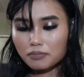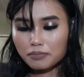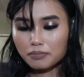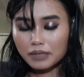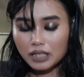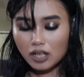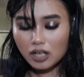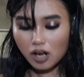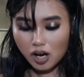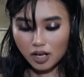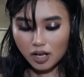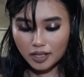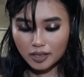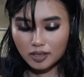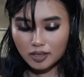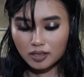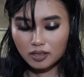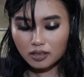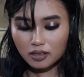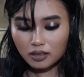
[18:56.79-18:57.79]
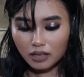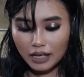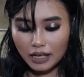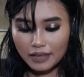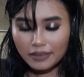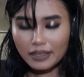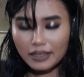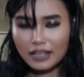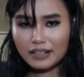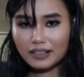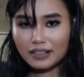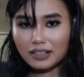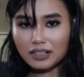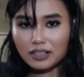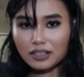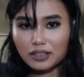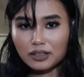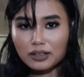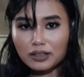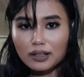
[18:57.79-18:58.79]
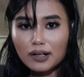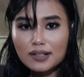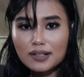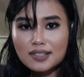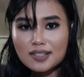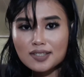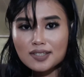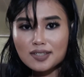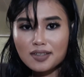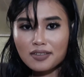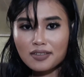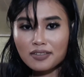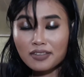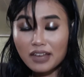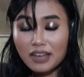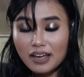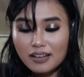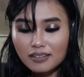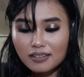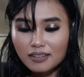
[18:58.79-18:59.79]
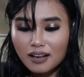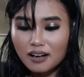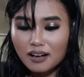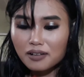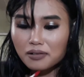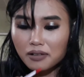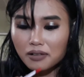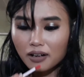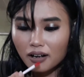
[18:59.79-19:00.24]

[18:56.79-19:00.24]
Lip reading: because I think gloss is a thing now.